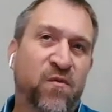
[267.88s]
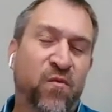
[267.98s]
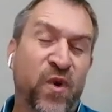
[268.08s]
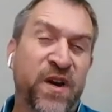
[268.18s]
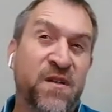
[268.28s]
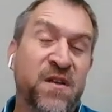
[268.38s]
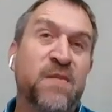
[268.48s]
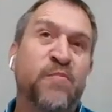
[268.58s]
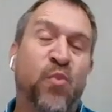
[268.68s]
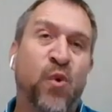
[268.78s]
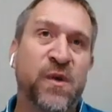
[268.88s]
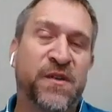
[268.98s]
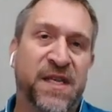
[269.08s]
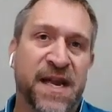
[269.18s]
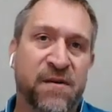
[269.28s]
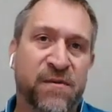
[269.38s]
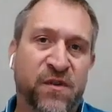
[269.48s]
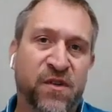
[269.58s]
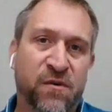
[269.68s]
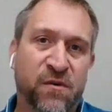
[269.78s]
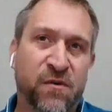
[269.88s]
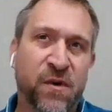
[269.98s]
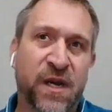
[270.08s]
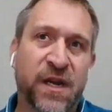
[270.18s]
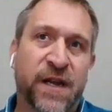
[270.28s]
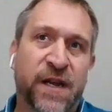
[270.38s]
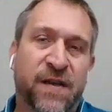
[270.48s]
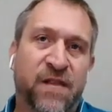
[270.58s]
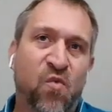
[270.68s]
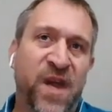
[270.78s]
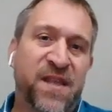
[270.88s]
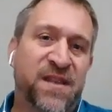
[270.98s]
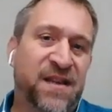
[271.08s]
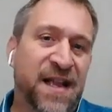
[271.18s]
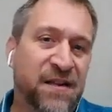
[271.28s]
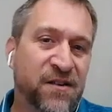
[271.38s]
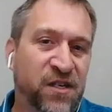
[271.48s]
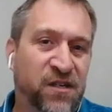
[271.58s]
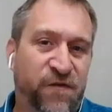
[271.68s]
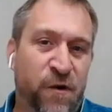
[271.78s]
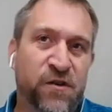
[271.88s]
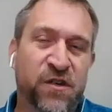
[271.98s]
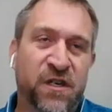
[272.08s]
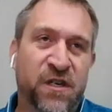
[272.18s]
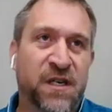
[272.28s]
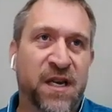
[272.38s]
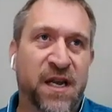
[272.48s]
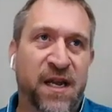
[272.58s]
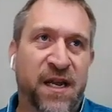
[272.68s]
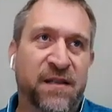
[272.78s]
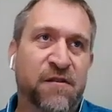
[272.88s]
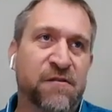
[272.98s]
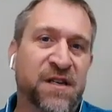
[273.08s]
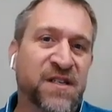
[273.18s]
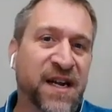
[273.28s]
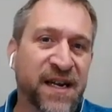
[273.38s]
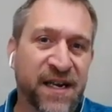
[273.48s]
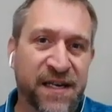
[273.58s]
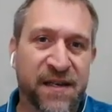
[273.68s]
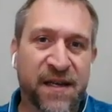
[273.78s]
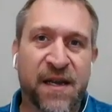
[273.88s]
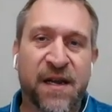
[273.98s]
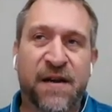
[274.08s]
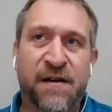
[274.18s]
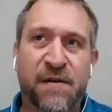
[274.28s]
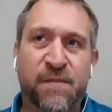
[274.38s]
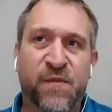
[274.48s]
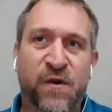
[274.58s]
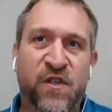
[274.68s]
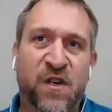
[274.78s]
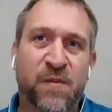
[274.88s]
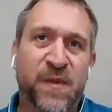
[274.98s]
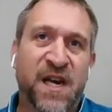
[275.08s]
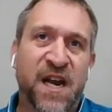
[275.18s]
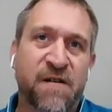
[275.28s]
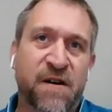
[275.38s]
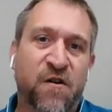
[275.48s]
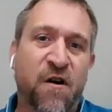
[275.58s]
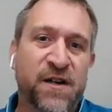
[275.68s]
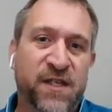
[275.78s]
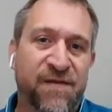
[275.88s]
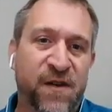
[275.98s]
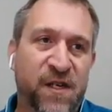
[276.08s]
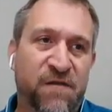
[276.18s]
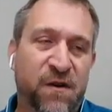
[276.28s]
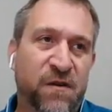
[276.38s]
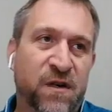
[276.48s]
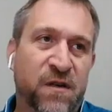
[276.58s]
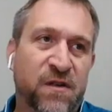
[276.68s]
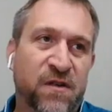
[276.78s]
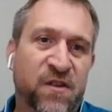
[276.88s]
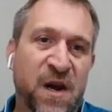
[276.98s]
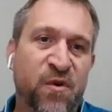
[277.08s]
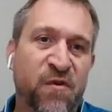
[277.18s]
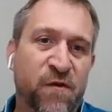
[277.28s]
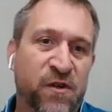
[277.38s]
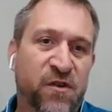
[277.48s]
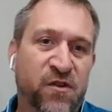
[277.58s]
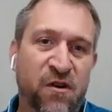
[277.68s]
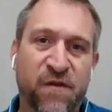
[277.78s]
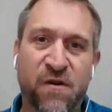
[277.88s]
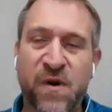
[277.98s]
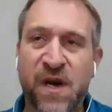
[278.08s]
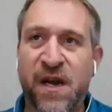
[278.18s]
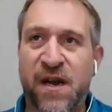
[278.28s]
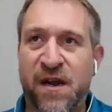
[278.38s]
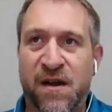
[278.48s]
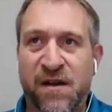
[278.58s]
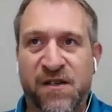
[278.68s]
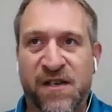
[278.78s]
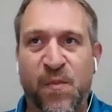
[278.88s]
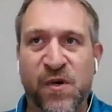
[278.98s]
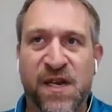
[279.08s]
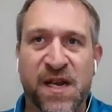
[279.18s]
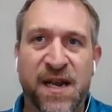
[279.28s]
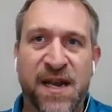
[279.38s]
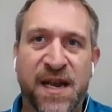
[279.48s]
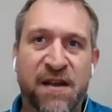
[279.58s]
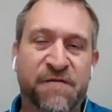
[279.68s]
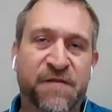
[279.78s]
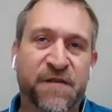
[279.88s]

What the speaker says: really boils down to the way the technologies function and they're designed. There's some inherent cost savings of a stepper versus servo. Steppers tend to have